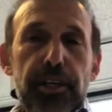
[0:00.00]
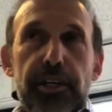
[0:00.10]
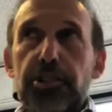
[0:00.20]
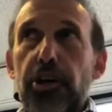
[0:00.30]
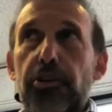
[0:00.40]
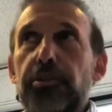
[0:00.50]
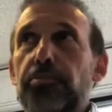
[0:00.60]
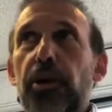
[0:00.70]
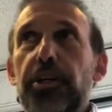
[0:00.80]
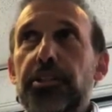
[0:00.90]
So the
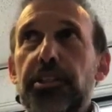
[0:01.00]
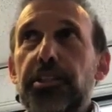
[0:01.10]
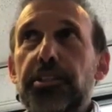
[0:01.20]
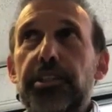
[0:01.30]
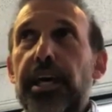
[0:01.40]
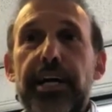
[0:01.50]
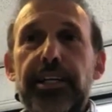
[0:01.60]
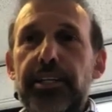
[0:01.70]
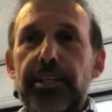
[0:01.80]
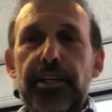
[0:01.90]
market had
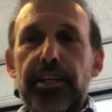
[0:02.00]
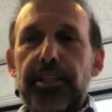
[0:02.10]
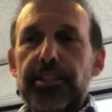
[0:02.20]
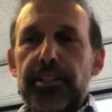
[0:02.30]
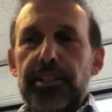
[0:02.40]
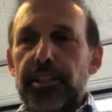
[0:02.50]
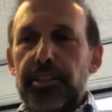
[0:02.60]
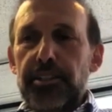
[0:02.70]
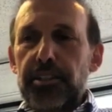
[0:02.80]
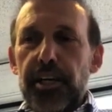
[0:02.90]

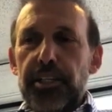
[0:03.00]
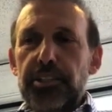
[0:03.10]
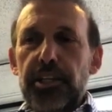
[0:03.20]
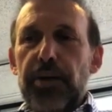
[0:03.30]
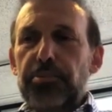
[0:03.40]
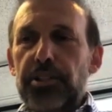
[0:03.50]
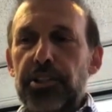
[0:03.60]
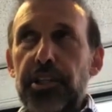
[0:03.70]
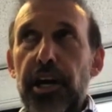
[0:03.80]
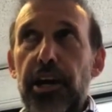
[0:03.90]
stopped in its
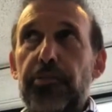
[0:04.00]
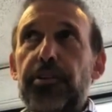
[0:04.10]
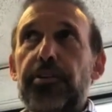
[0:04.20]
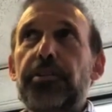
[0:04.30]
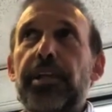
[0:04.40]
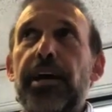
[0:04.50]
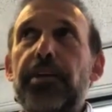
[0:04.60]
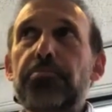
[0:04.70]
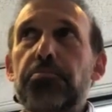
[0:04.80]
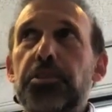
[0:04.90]
entirety from that
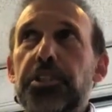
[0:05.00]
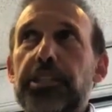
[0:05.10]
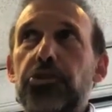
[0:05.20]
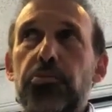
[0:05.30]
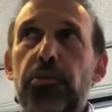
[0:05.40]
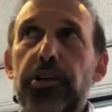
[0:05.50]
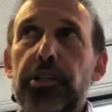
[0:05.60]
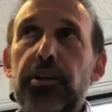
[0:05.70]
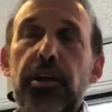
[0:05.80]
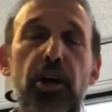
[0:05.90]
sector of the
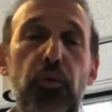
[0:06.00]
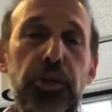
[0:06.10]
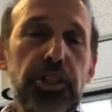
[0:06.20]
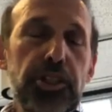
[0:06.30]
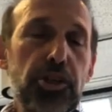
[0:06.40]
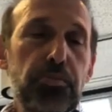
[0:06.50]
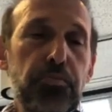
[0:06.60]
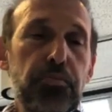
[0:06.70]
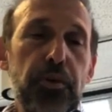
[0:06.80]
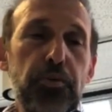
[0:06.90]
market, which is
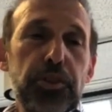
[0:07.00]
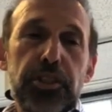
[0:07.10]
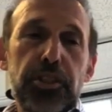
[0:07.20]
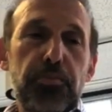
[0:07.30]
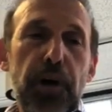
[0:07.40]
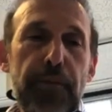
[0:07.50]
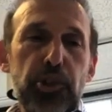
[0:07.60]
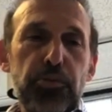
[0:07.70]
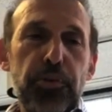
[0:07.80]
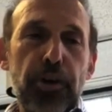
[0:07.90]
a
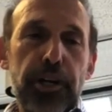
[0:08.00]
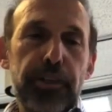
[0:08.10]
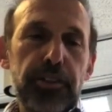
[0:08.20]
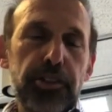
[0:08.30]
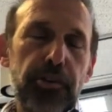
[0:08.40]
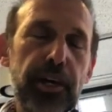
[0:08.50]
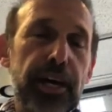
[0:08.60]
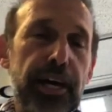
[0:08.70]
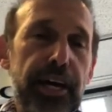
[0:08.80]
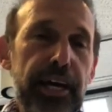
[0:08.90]
popular part of it. So
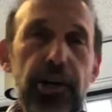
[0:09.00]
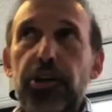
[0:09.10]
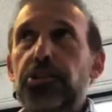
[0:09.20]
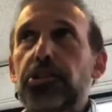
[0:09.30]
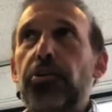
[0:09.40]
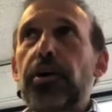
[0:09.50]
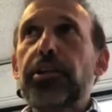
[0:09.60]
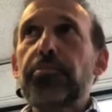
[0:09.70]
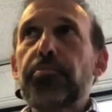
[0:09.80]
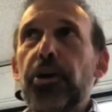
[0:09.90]
it hurt. So
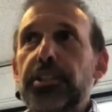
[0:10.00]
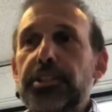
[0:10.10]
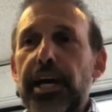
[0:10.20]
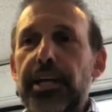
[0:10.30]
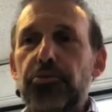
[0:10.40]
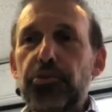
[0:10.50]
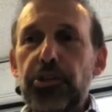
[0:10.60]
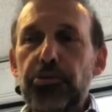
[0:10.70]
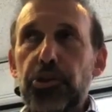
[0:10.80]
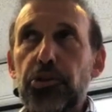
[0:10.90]
the markets had to
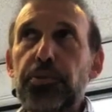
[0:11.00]
regroup.